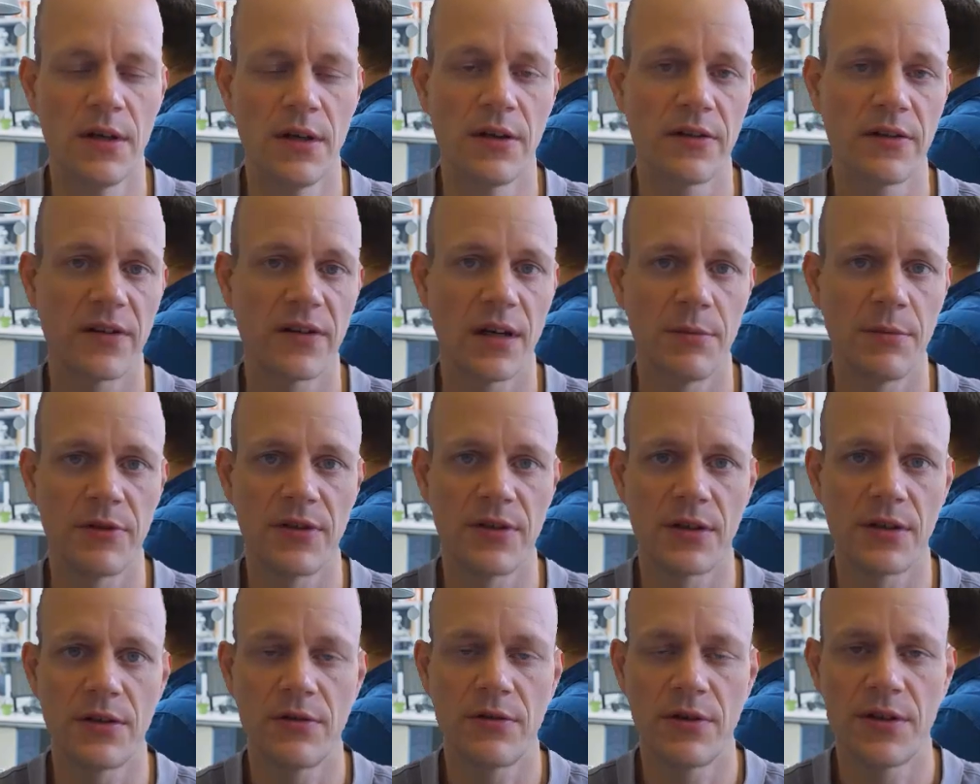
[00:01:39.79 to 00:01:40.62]

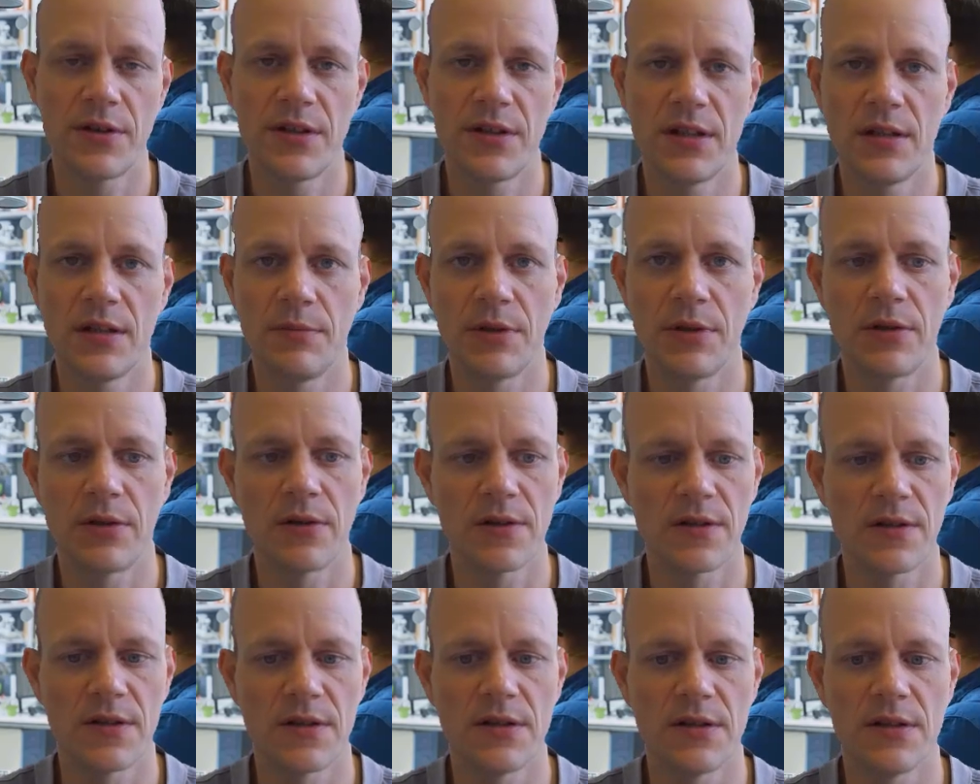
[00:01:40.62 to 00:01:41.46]
cybersecurity,
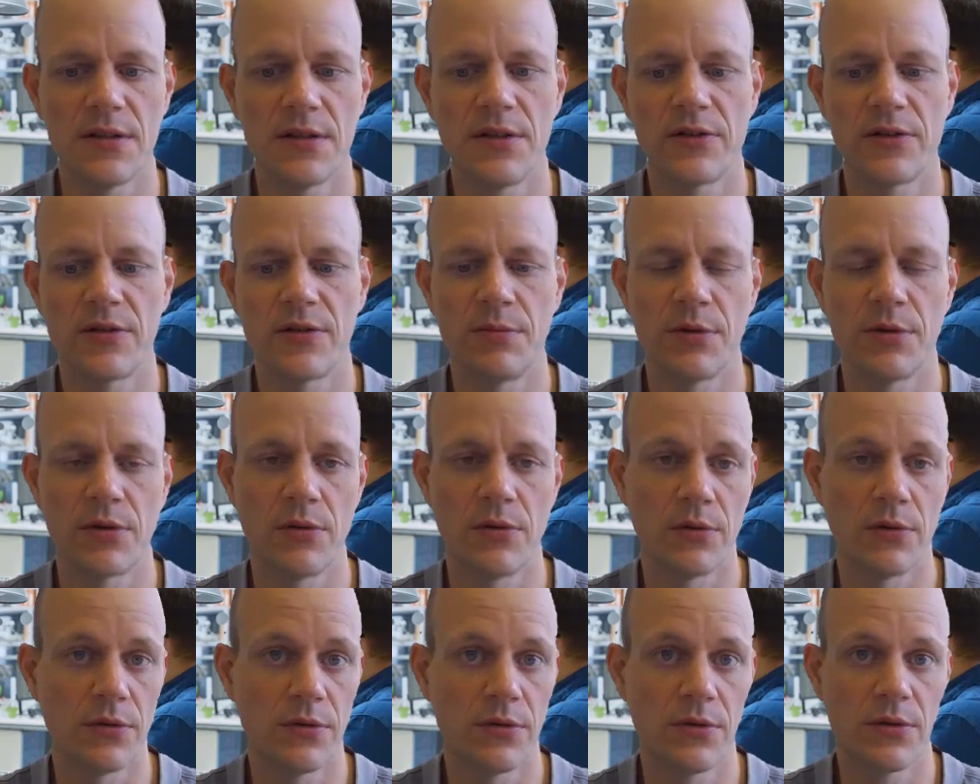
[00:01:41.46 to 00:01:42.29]
because the
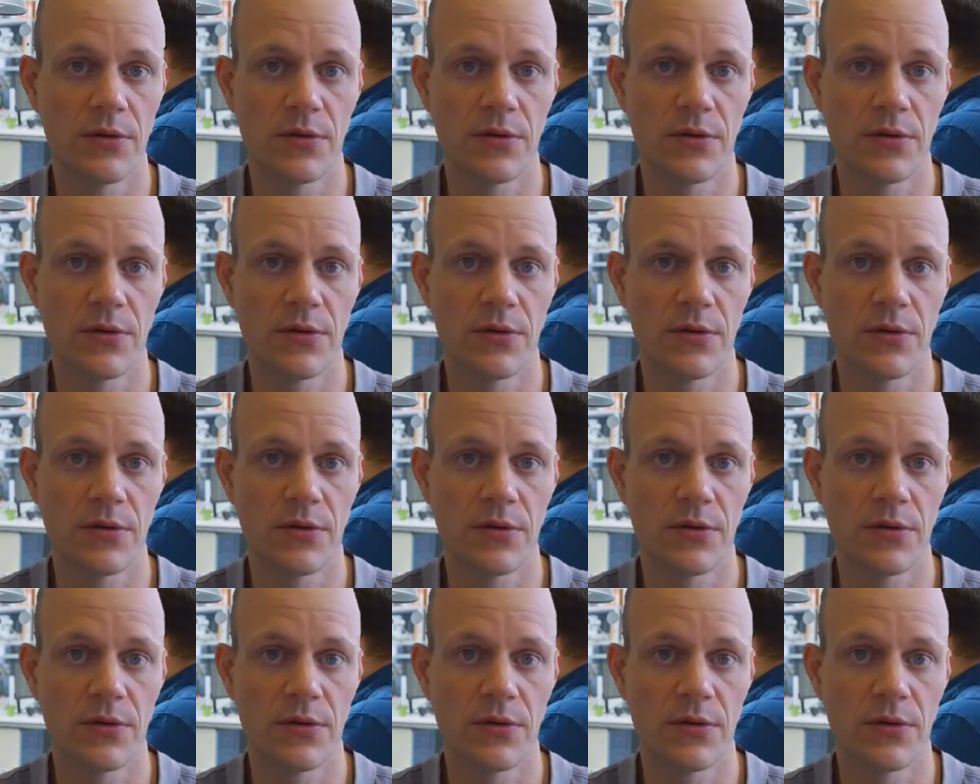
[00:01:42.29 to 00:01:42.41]
distributed